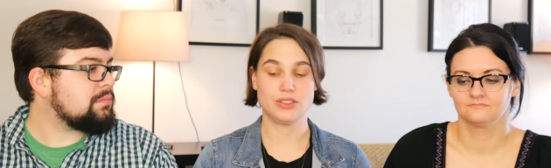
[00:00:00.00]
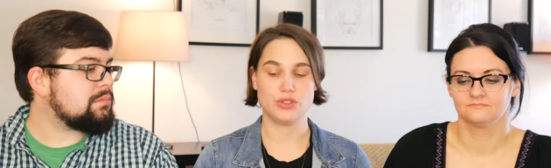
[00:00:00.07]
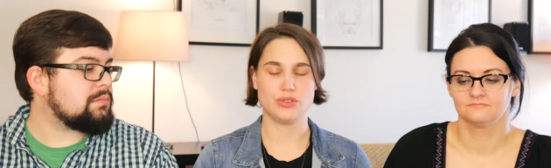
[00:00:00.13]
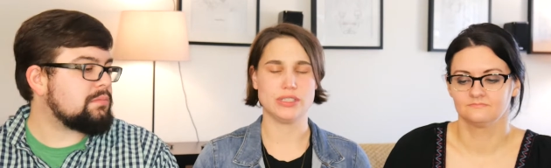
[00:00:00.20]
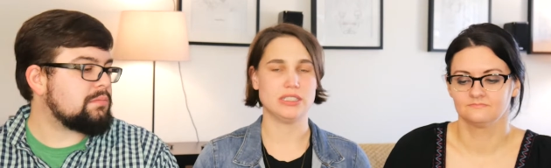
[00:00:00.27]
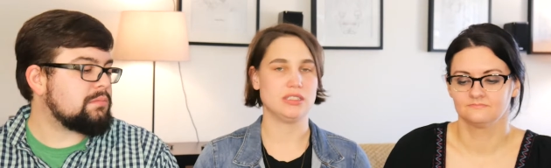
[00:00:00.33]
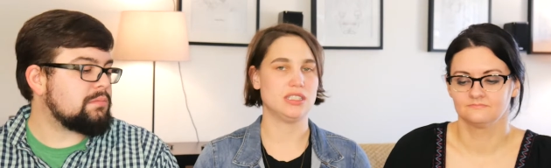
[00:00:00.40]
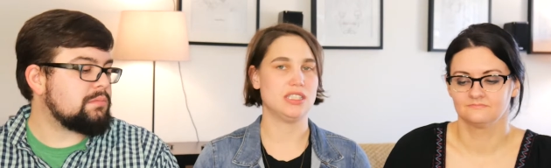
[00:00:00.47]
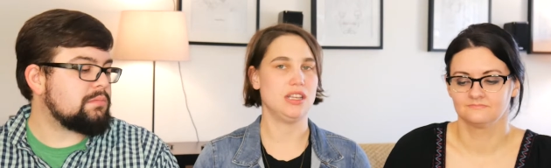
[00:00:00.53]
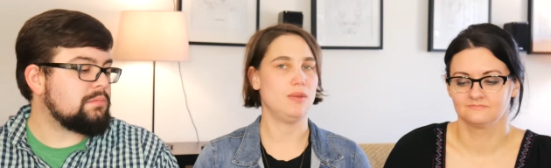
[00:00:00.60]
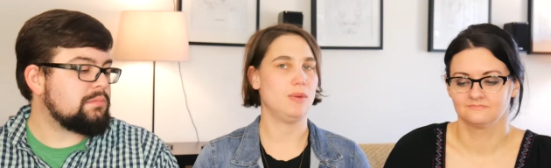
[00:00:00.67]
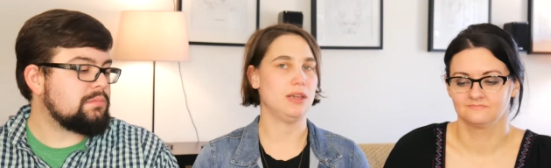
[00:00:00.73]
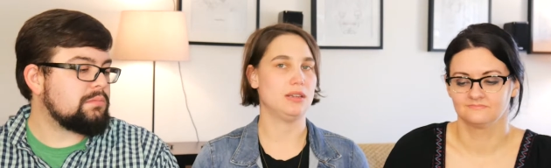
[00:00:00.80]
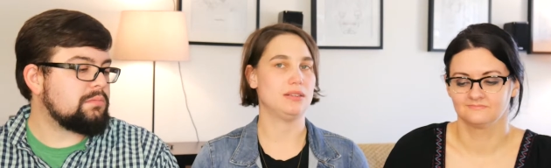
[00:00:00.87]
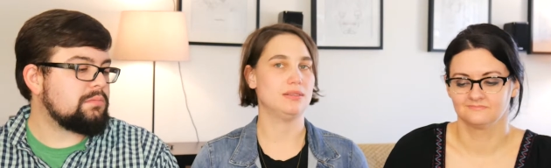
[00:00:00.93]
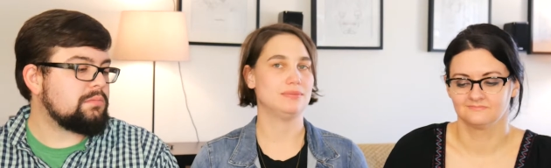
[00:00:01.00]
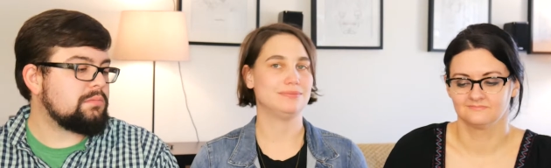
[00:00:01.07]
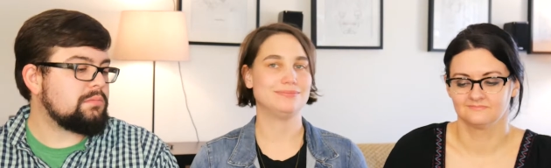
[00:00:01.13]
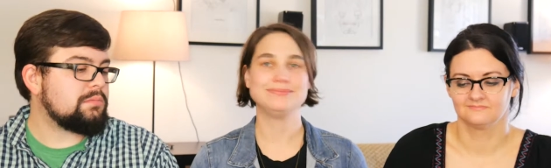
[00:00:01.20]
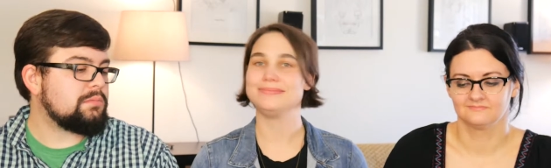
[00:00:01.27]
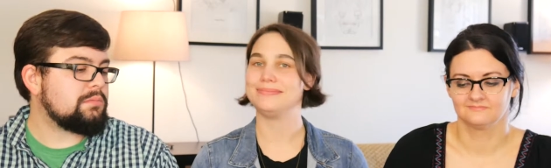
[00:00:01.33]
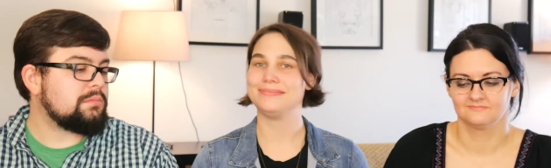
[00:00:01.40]
Speaker 1: grilled seaweed.
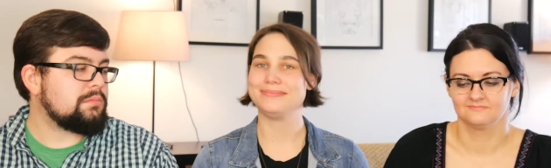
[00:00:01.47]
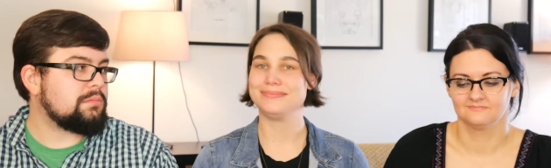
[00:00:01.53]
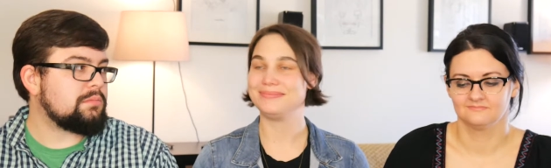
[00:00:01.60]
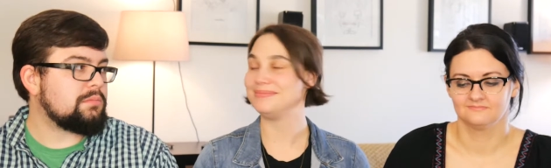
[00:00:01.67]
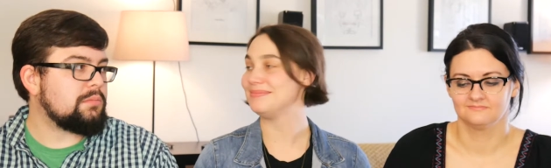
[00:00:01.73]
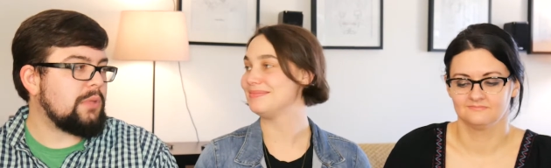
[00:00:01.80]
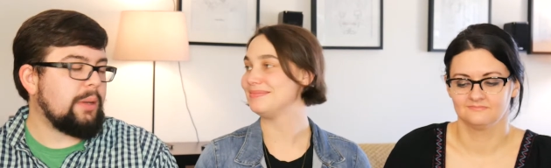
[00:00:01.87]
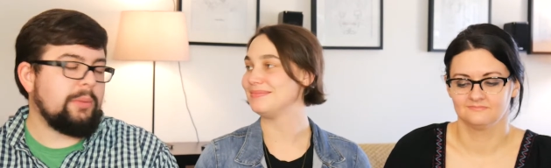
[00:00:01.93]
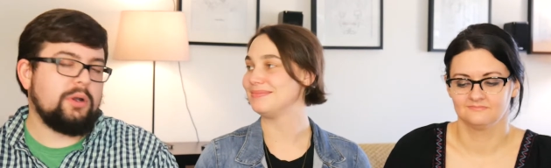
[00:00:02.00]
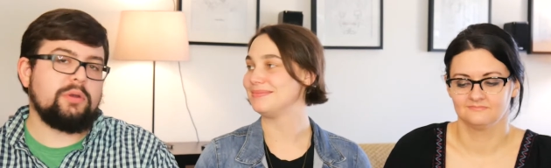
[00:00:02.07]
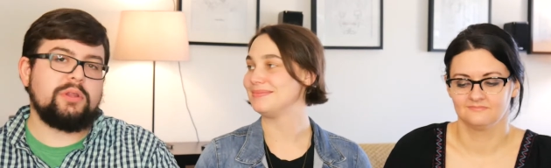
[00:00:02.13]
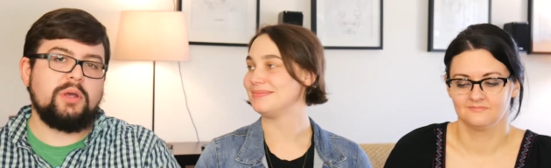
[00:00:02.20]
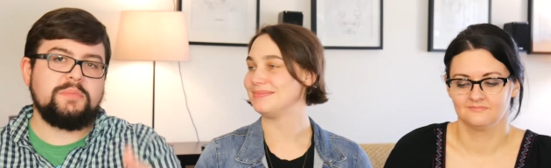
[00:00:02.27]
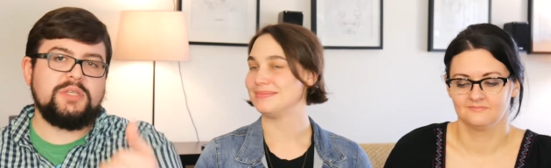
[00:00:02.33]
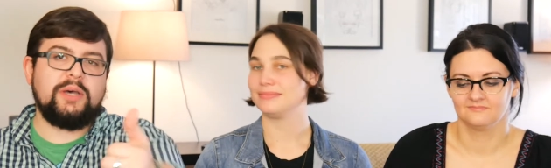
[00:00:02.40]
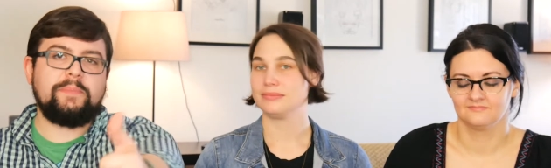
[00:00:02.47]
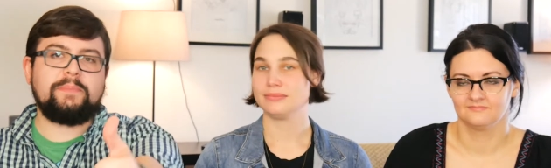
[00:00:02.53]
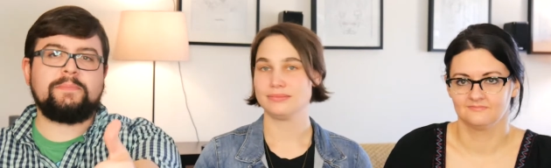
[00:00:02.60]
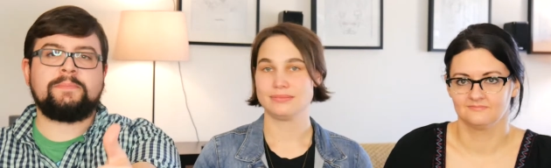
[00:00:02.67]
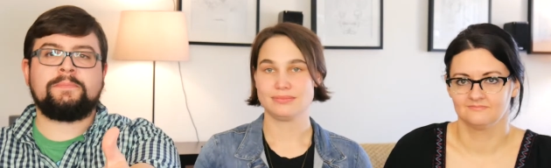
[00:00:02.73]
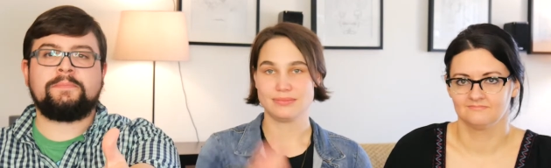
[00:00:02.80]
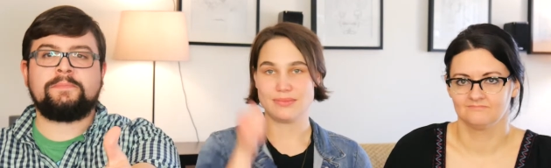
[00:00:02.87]
Speaker 2: I'm going to go thumbs
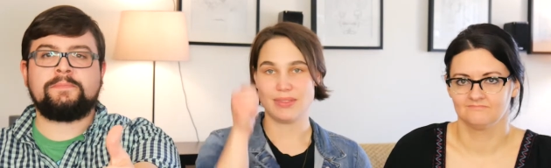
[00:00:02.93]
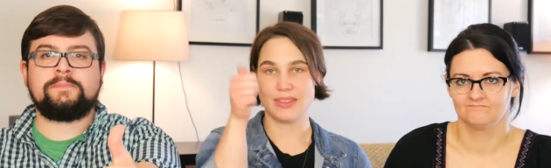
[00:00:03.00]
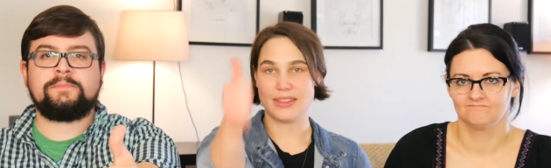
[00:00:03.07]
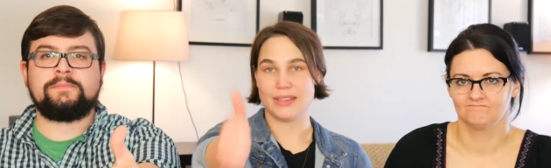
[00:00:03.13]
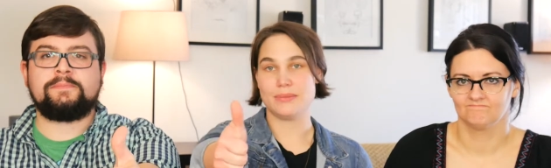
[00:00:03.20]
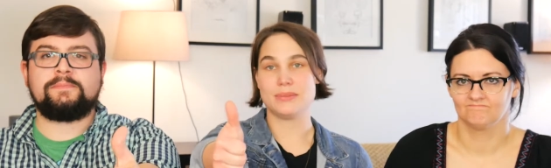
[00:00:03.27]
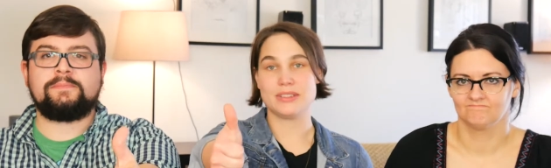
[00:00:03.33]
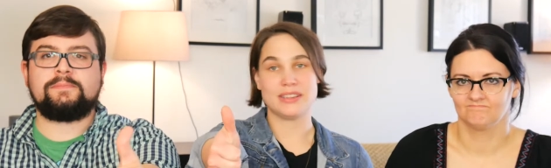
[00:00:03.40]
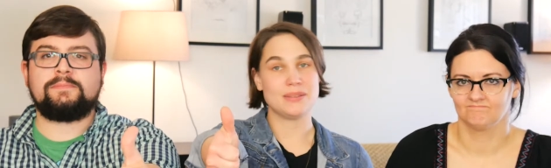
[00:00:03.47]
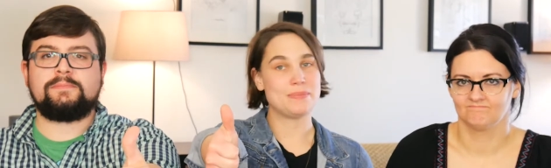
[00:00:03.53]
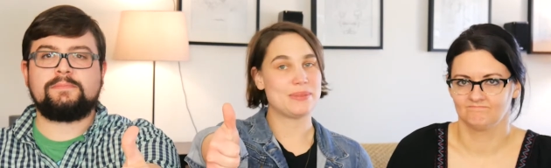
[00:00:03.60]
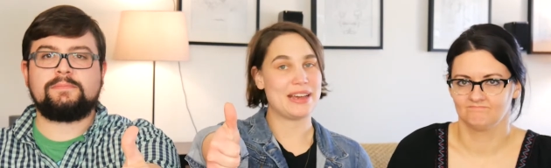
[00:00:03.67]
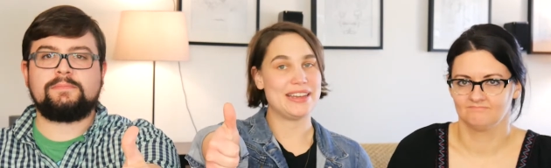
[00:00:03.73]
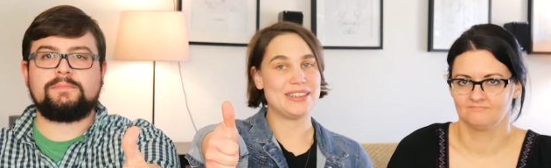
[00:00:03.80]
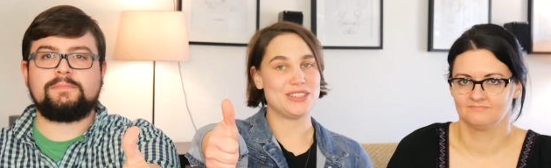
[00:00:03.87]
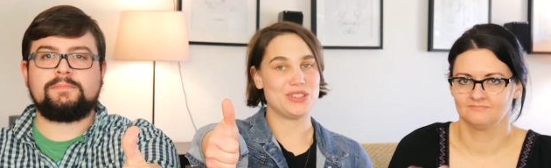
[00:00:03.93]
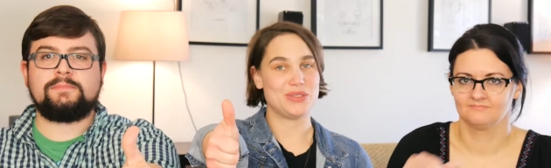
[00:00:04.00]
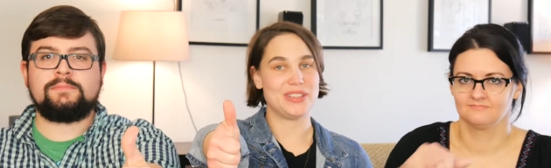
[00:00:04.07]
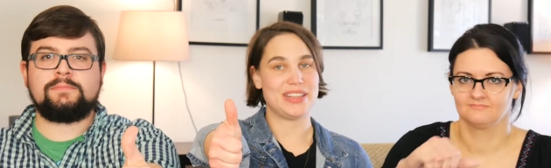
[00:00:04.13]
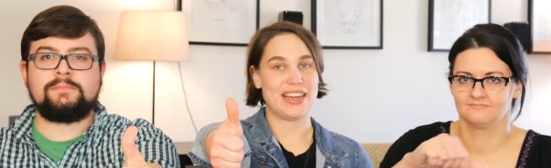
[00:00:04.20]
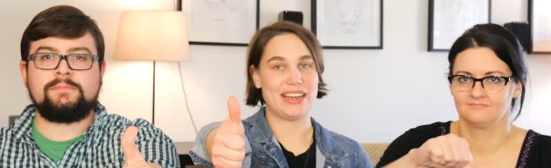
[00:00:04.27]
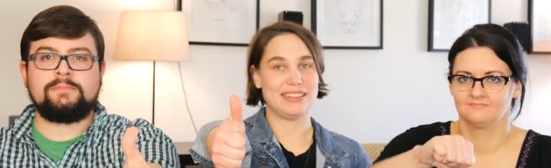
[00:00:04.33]
up.
Speaker 1: Thumbs up. I
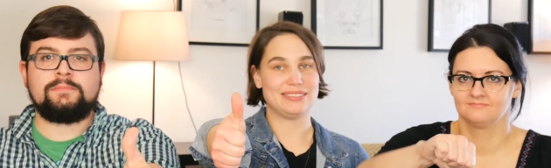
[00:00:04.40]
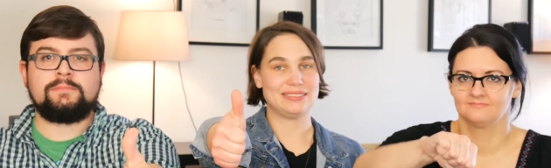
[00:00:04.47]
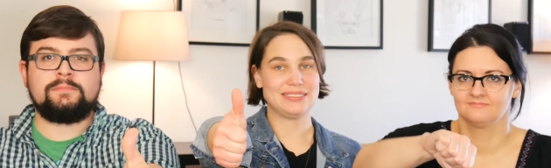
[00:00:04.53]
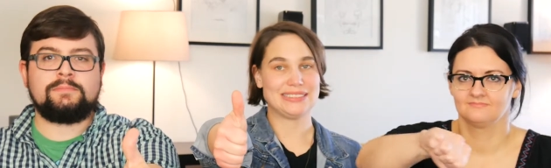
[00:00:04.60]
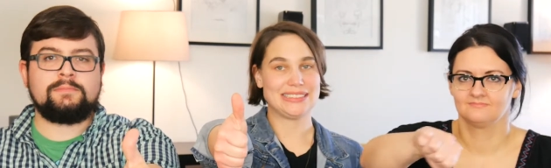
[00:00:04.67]
enjoyed that.